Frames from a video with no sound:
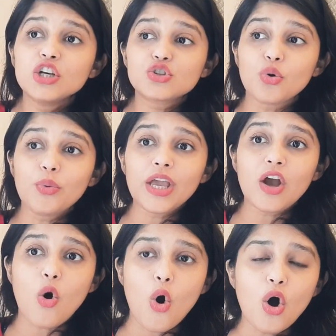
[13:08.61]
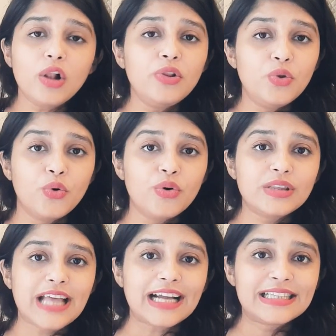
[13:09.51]
So we all
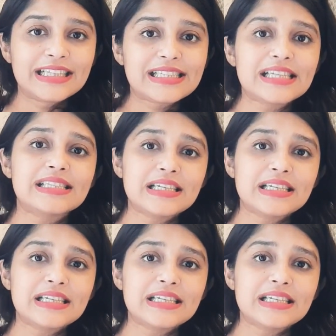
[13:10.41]
know that this is